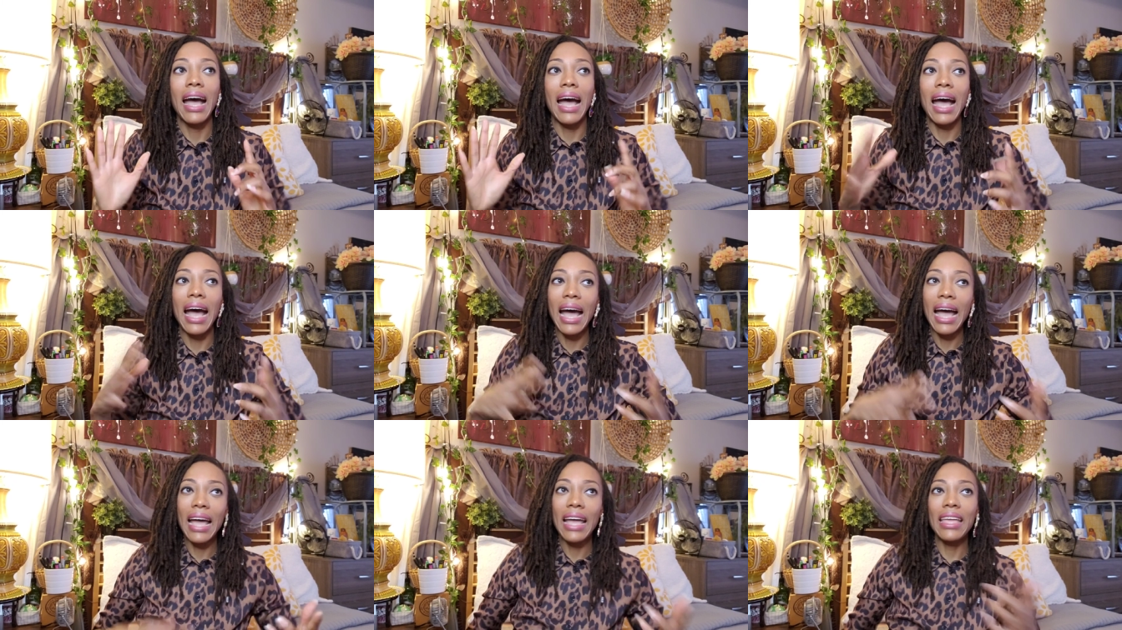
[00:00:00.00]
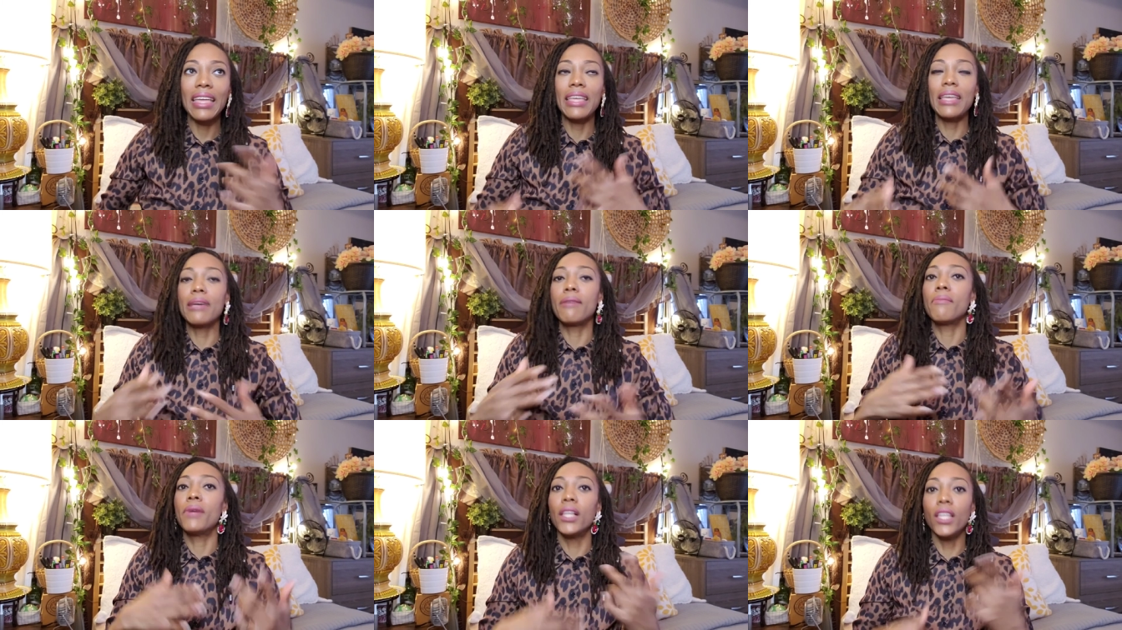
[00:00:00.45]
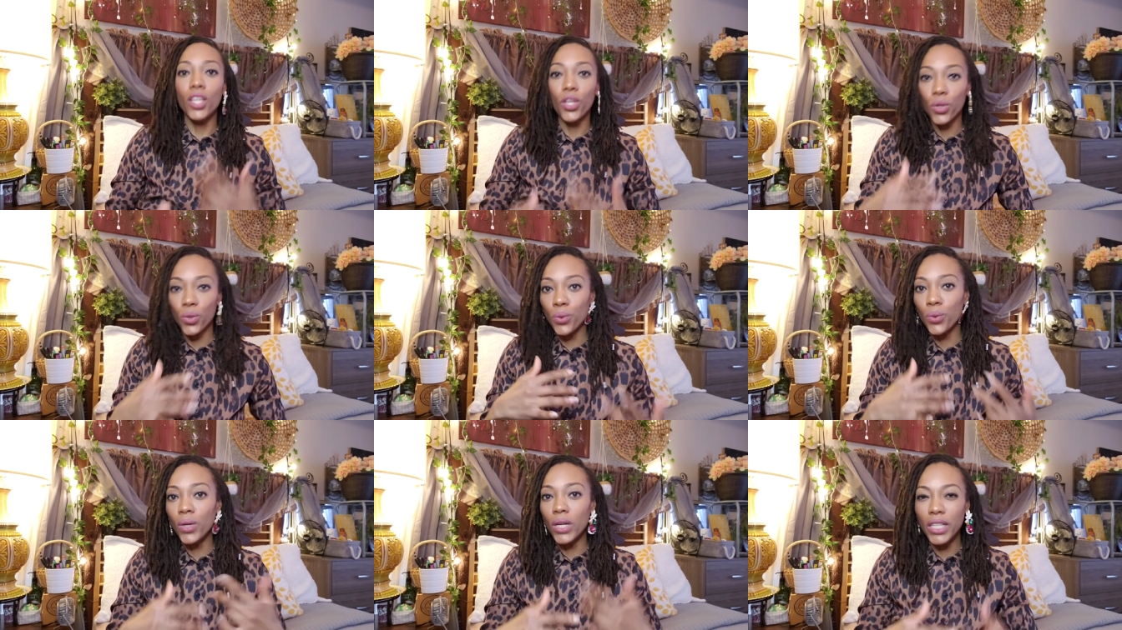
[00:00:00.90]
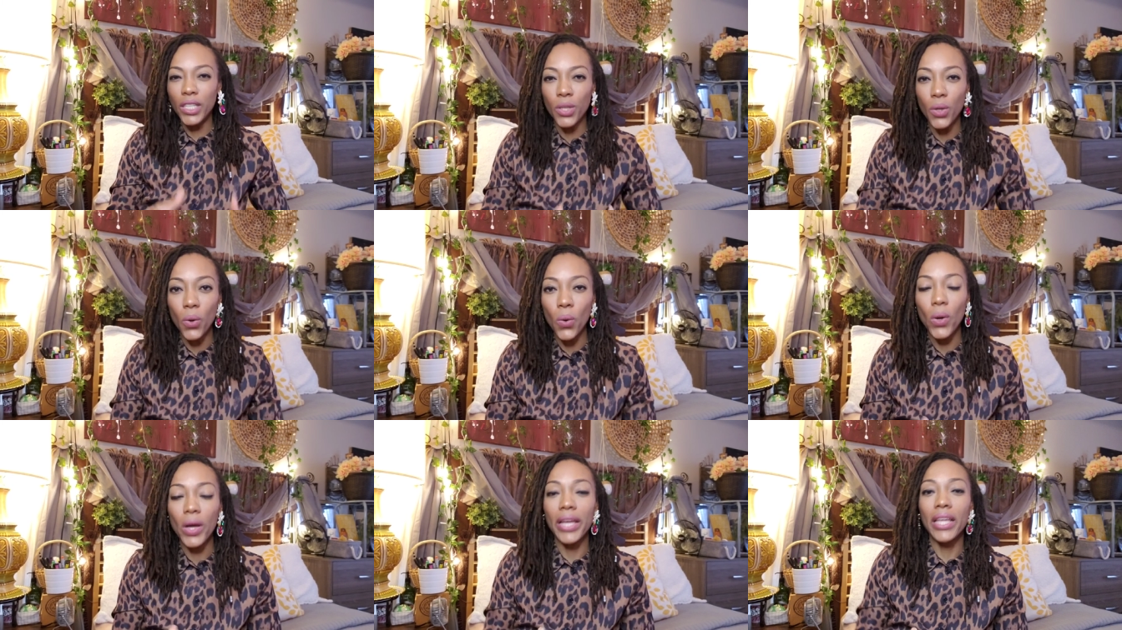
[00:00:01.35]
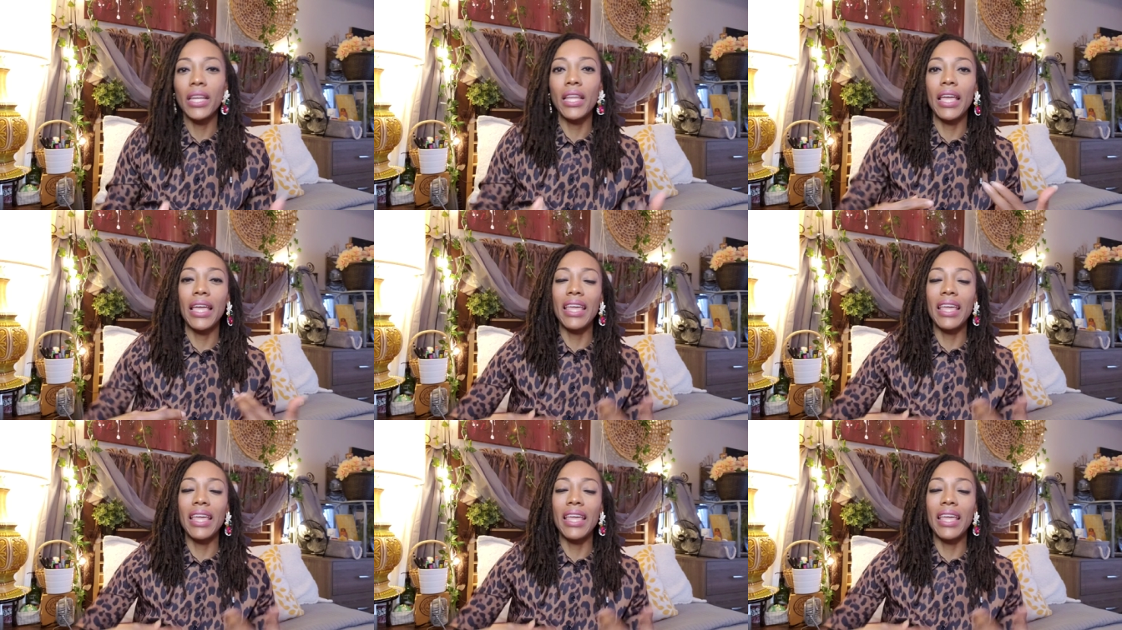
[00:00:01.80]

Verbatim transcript: I am a little annoyed